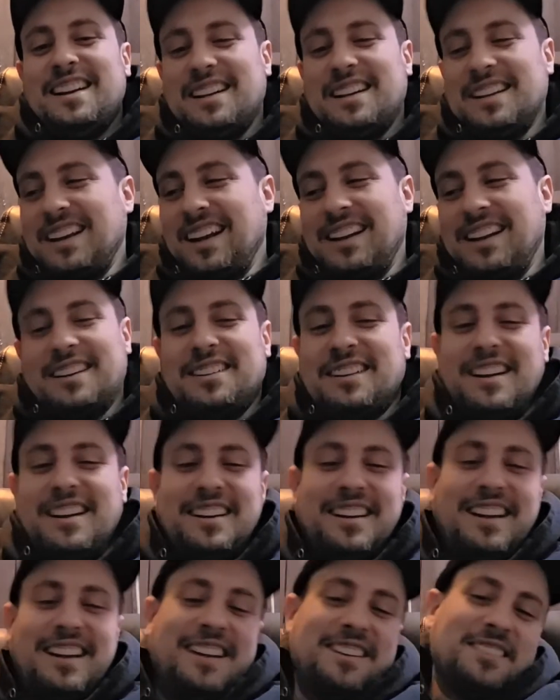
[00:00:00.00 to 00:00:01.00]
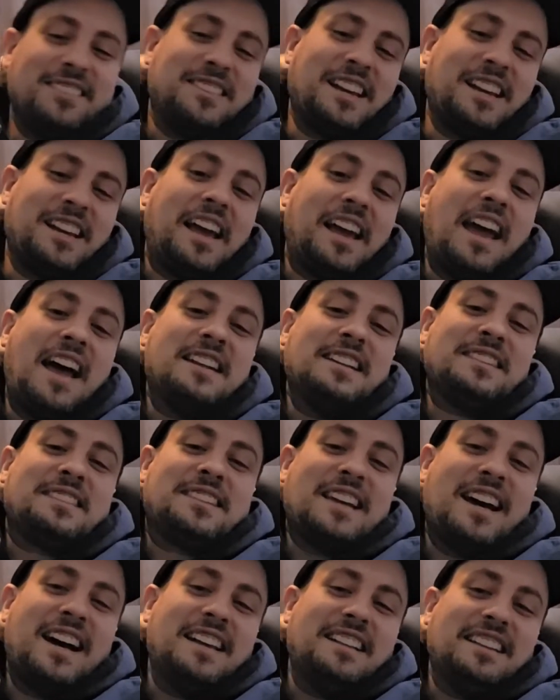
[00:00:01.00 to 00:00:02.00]
I don't think I ended
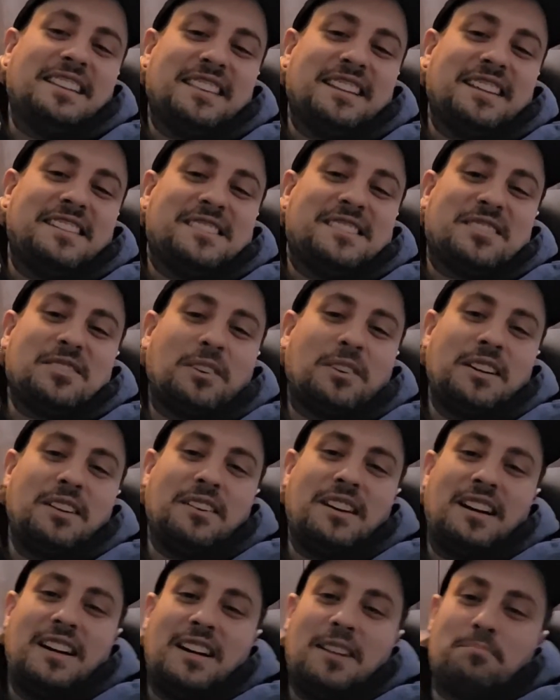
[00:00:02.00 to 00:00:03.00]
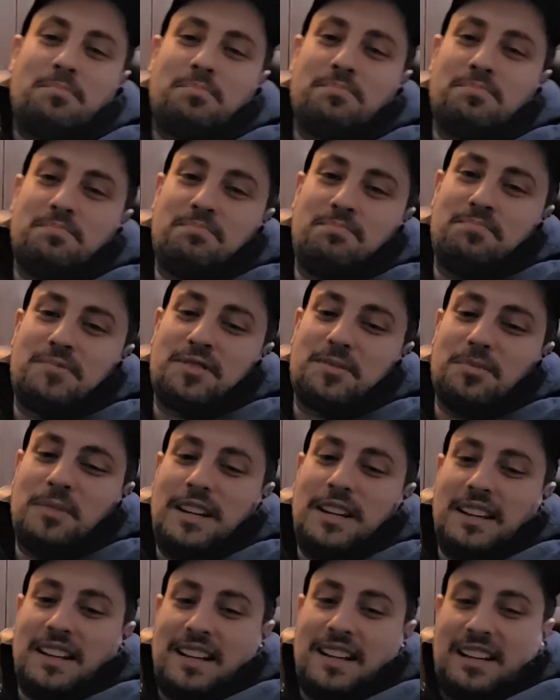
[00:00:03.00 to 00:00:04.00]
that in the sort of
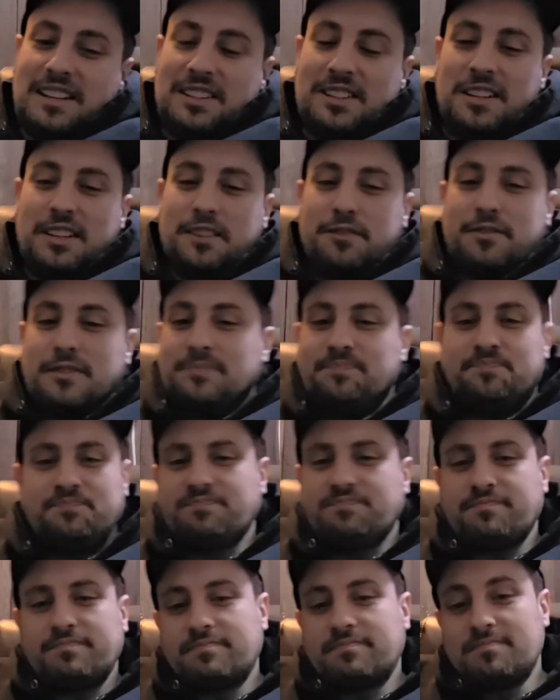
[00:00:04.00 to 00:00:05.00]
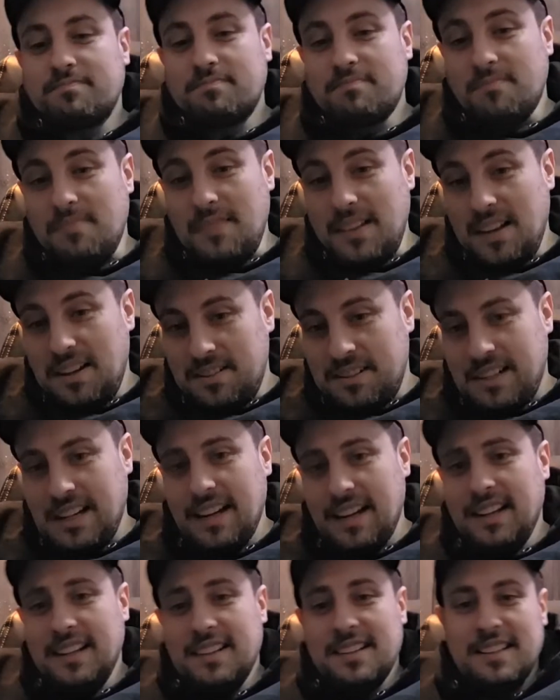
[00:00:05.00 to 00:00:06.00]
upswing I could have.
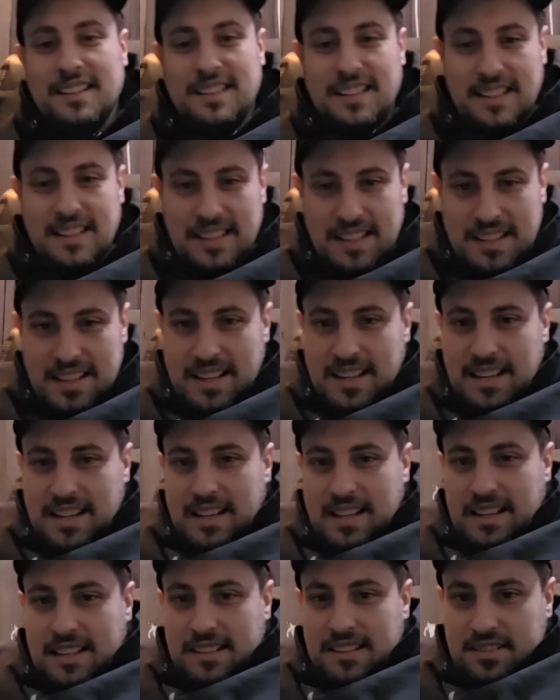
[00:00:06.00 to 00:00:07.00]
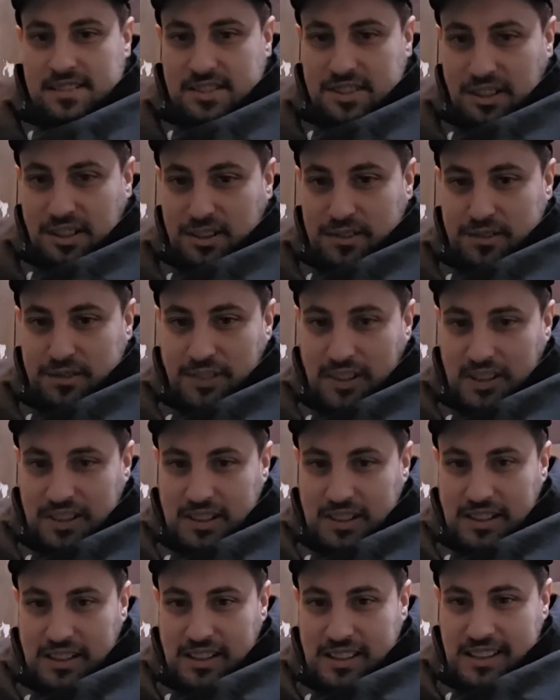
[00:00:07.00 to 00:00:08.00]
Okay. So
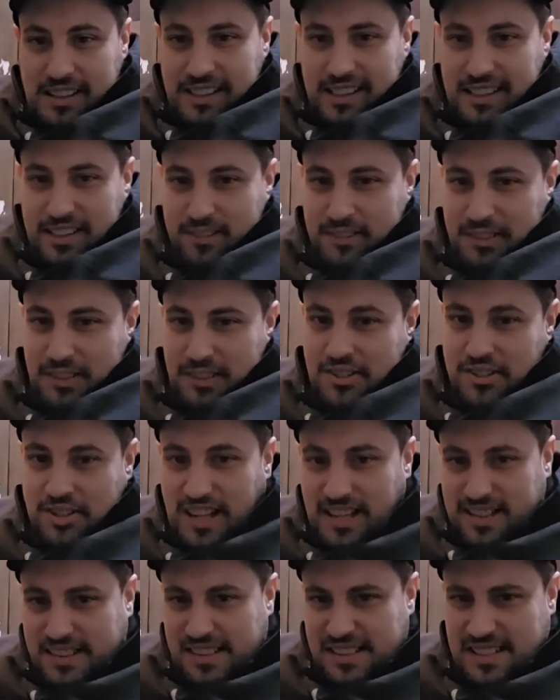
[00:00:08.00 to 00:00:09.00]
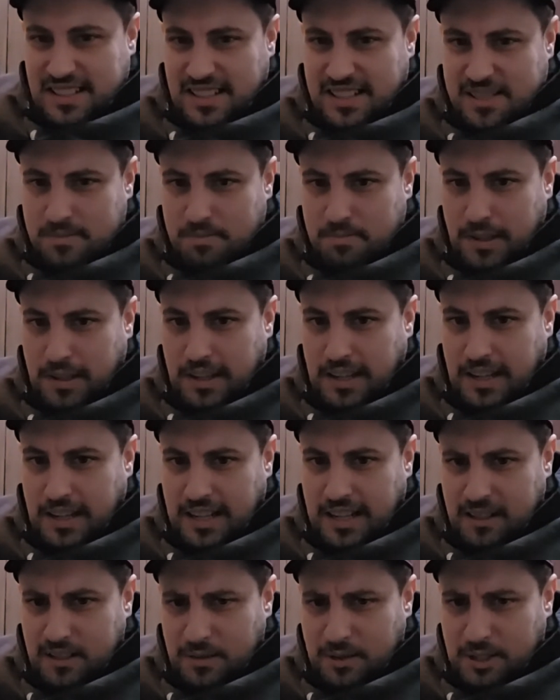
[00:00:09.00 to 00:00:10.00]
far, I have a chat that says
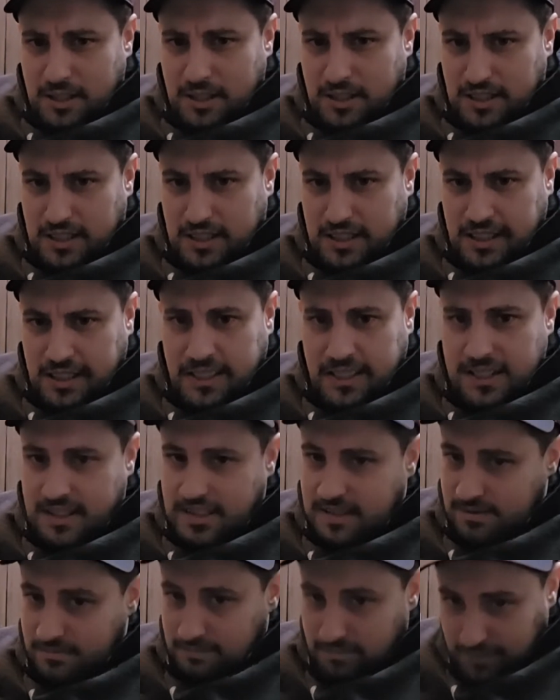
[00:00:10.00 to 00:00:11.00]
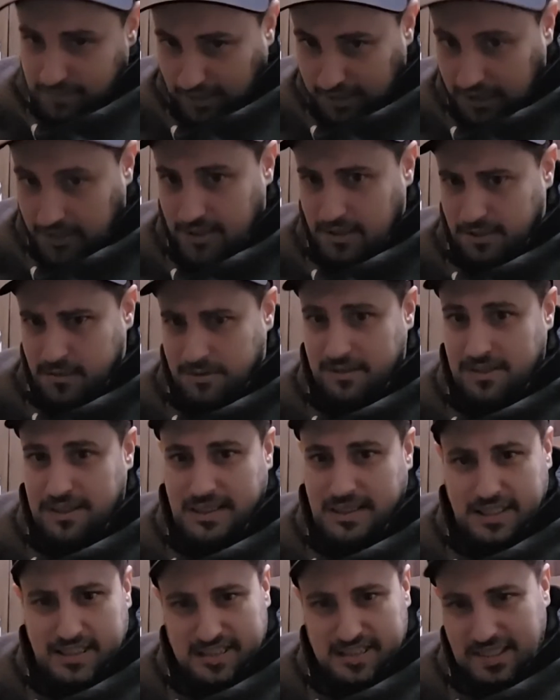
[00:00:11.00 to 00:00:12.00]
meow, hi, hello,
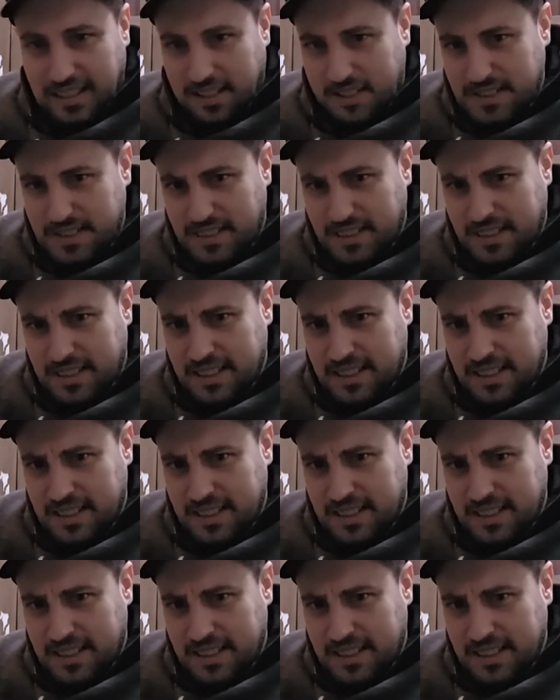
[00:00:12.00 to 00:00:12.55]
I think.